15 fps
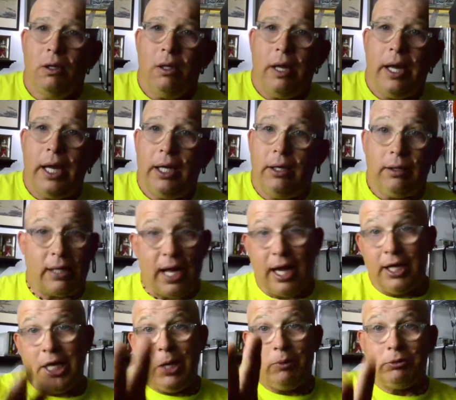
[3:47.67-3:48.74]
And the guy
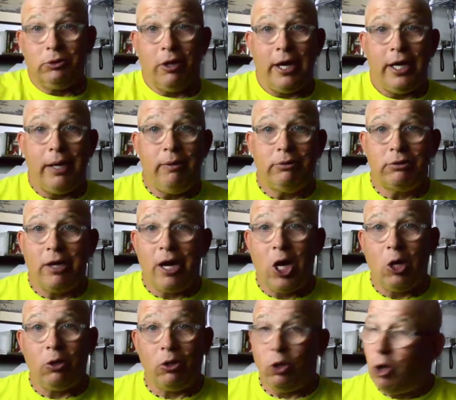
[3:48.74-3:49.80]
in there was great. He was trying to
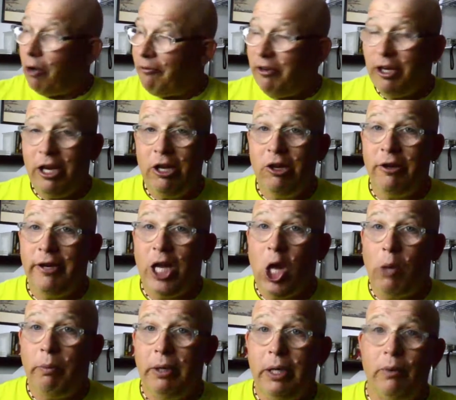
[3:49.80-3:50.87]
help, do everything he could to
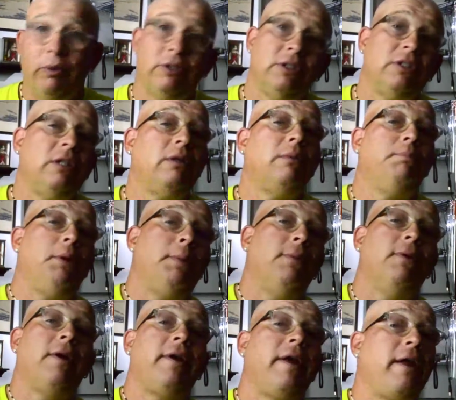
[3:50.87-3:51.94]
help me. It was the people
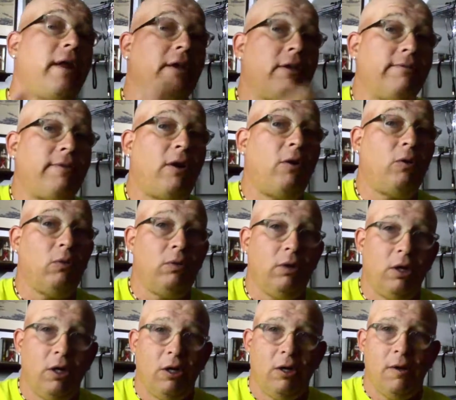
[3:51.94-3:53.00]
on the phone
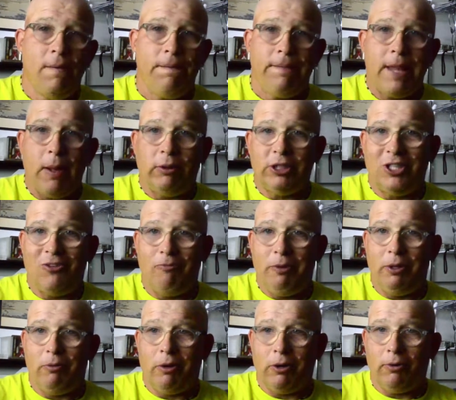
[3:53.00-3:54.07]
that was giving me
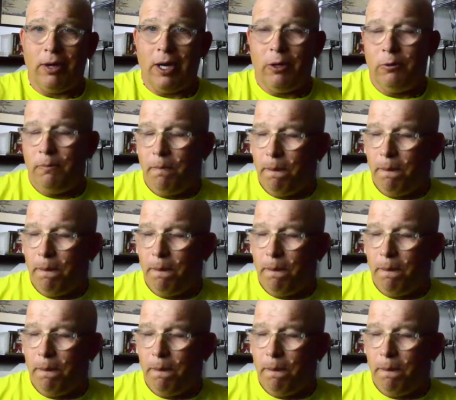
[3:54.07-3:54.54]
the runaround.